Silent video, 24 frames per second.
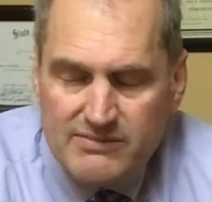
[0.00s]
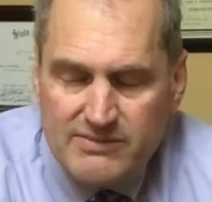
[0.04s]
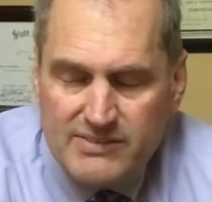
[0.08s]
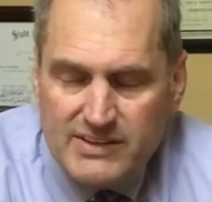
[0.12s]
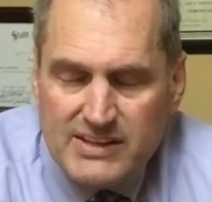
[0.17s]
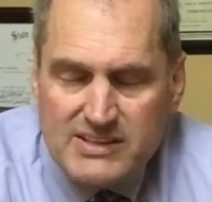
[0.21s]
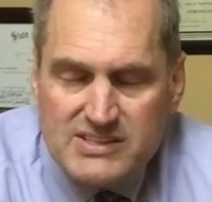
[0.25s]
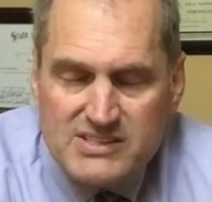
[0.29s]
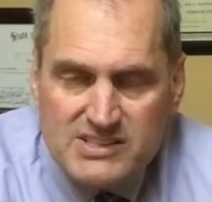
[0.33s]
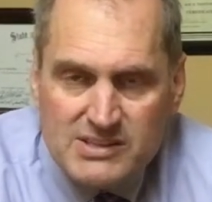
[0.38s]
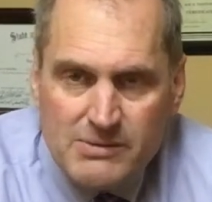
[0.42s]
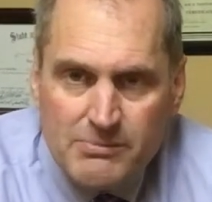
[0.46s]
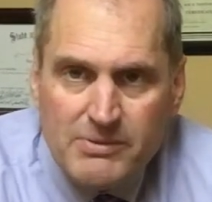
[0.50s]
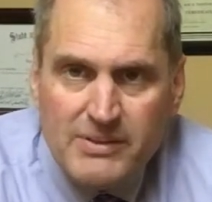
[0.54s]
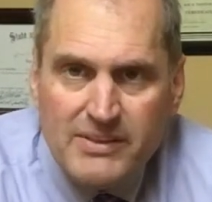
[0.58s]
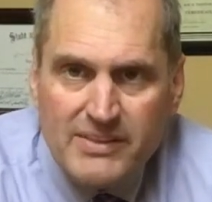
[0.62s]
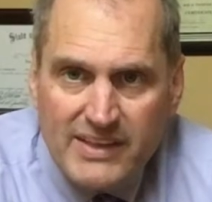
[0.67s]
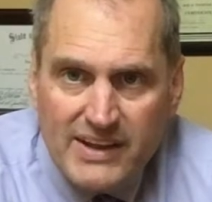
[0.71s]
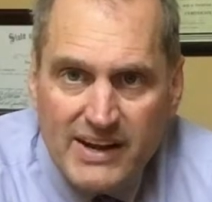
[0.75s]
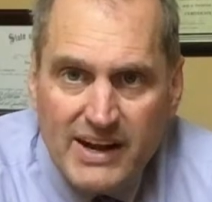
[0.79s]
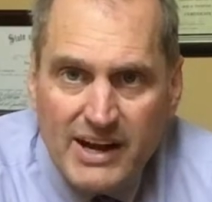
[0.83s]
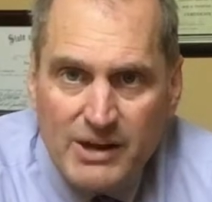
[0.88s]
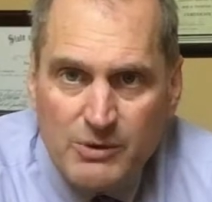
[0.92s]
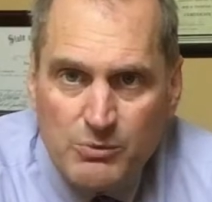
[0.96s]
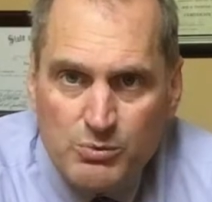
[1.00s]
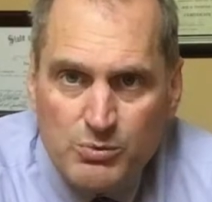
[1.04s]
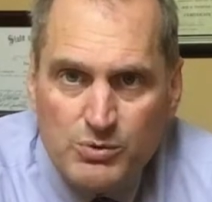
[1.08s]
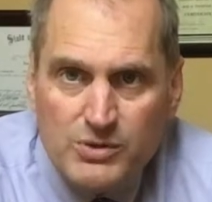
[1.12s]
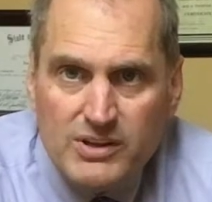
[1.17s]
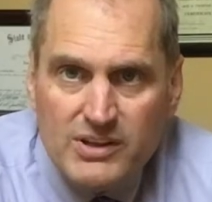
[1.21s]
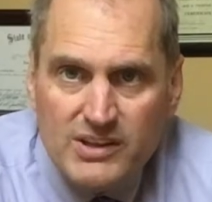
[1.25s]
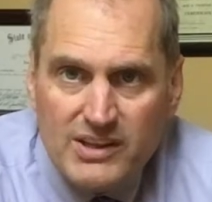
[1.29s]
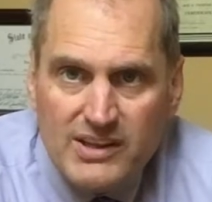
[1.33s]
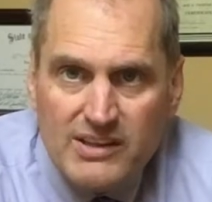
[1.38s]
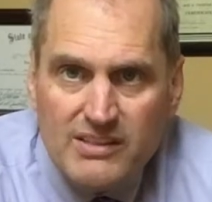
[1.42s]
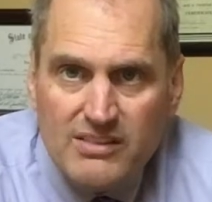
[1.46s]
It's something that I
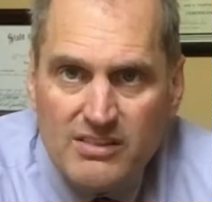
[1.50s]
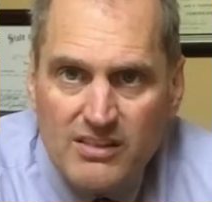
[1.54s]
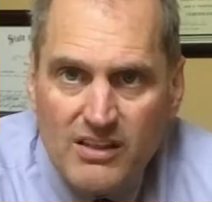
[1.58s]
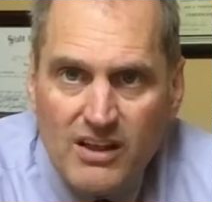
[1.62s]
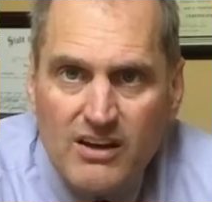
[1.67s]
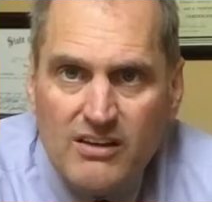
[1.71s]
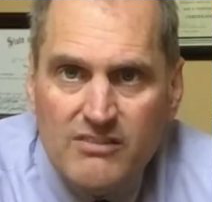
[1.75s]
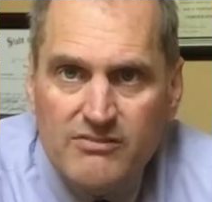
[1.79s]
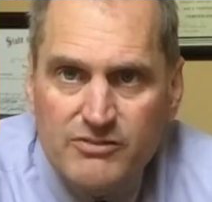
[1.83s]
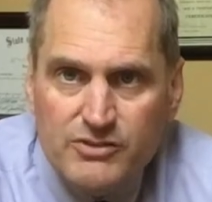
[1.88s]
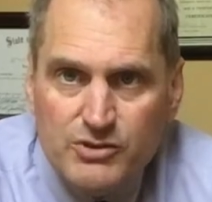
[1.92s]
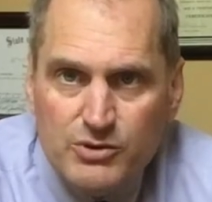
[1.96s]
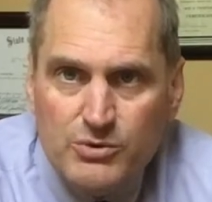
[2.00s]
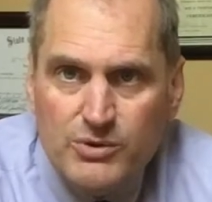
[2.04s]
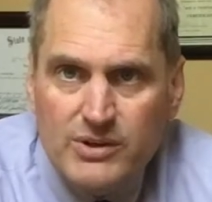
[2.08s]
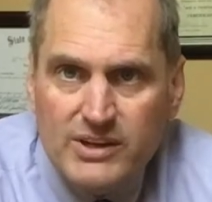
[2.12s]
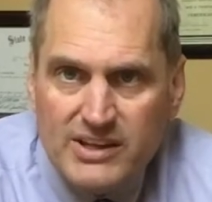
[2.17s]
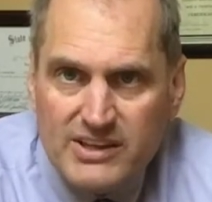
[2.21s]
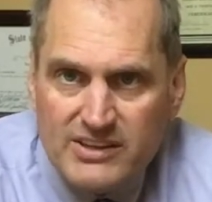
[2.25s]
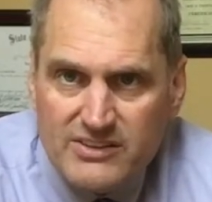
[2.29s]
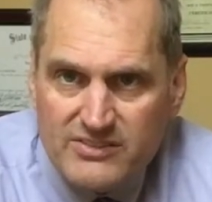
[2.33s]
really love doing,